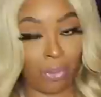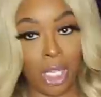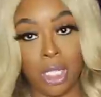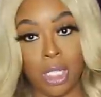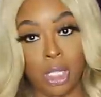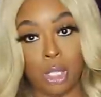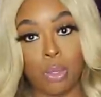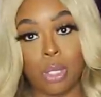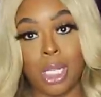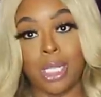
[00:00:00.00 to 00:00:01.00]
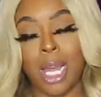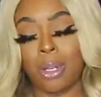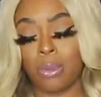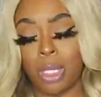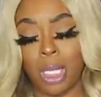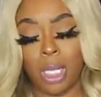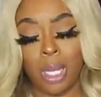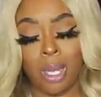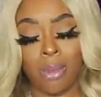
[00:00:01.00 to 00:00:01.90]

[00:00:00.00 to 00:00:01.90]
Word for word: fantasy shoes because I don't think